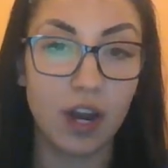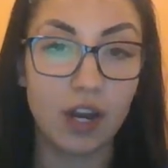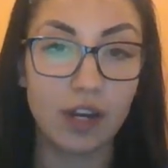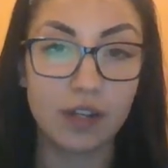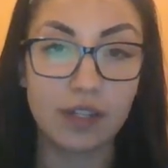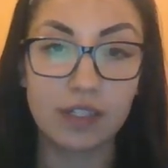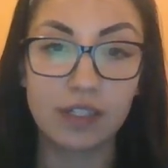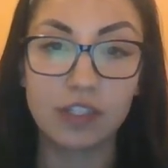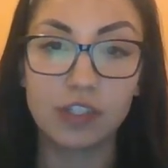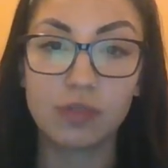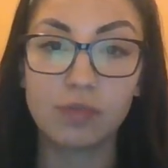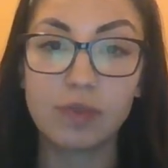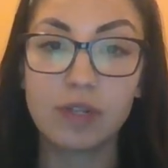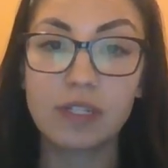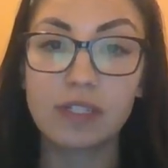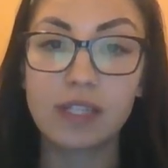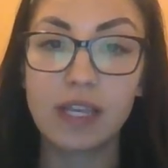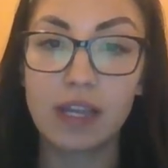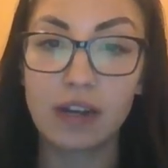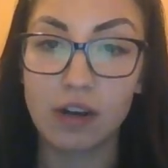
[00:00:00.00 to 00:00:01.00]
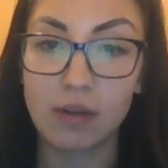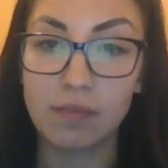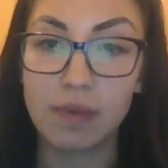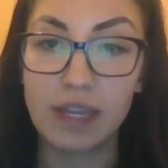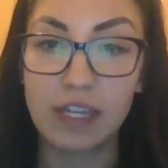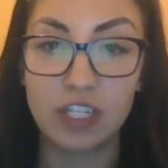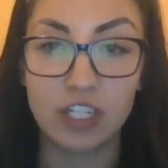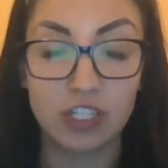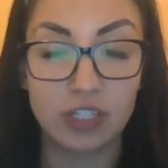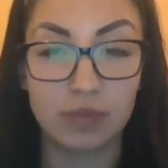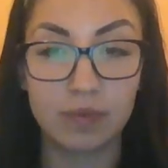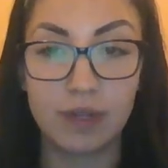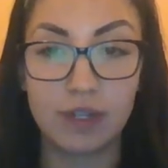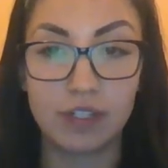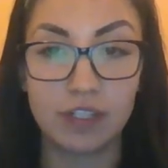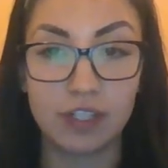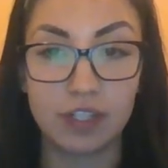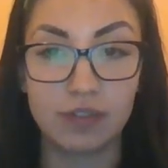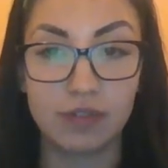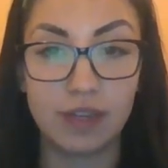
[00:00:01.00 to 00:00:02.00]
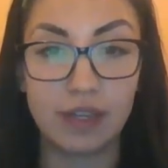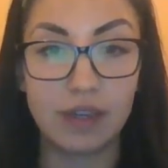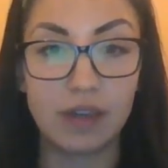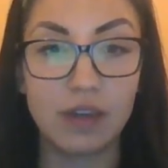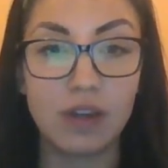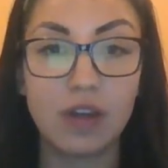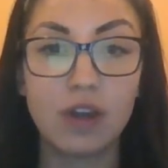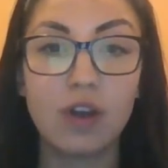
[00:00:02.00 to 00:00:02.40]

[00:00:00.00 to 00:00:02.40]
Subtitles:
our consumers and our patients we are serving.